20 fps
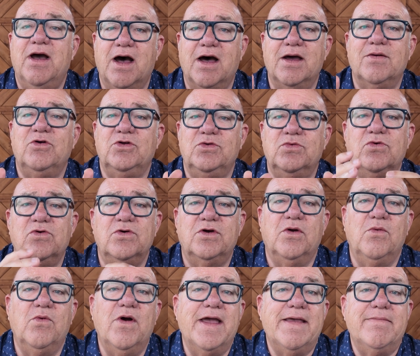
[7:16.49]
I would walk
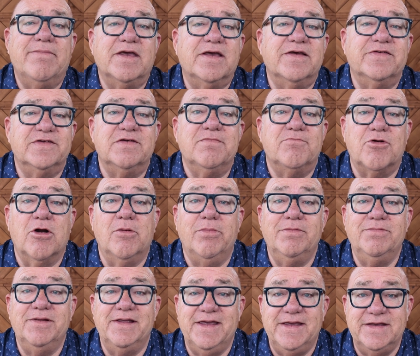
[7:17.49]
away, because it
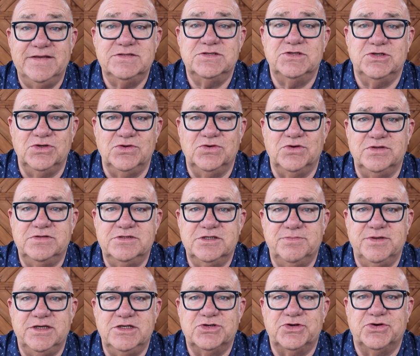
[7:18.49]
probably is too good to
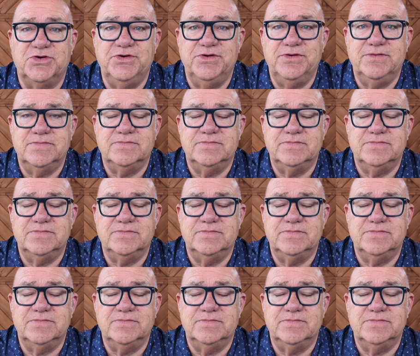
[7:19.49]
be true.